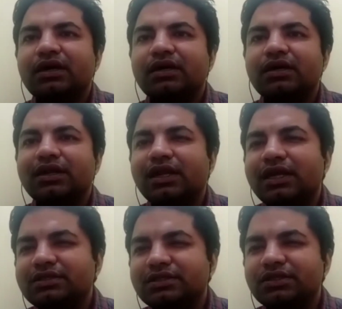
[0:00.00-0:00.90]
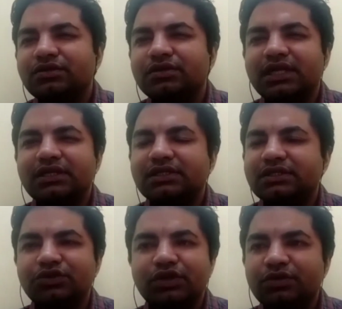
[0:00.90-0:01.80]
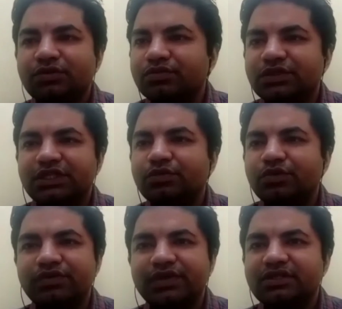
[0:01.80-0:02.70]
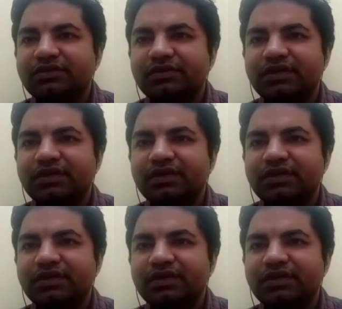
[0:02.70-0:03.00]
Reliance Jio, that Jio movies.